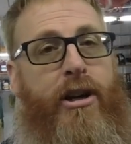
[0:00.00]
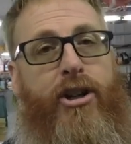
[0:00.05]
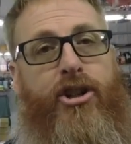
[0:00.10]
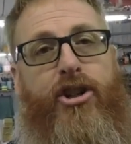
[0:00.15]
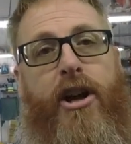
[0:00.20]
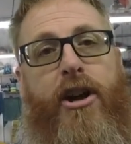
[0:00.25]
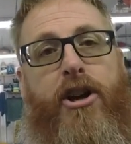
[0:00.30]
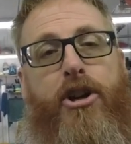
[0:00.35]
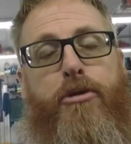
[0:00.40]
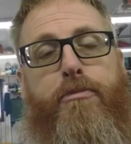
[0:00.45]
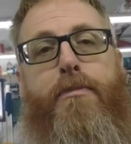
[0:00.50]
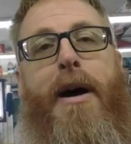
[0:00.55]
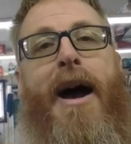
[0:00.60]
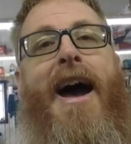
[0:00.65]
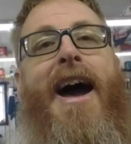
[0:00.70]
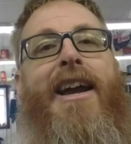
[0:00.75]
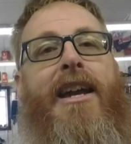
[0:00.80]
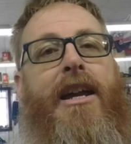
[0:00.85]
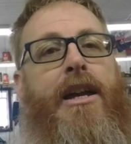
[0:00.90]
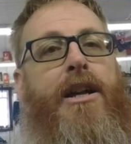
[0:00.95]
of change
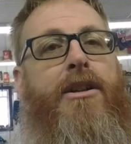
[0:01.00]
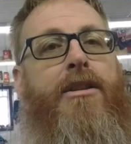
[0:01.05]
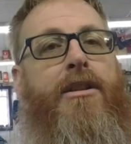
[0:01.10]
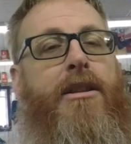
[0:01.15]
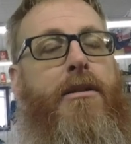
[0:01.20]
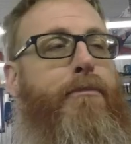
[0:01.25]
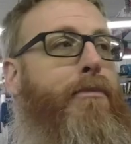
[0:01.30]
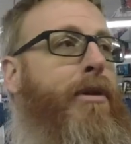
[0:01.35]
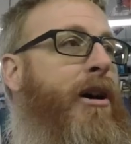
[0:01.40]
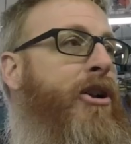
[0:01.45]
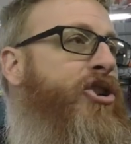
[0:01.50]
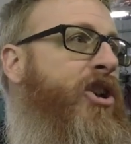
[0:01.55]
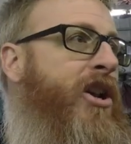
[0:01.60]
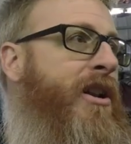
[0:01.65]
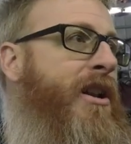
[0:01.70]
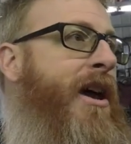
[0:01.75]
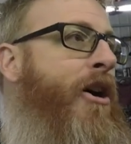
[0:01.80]
back into the budget and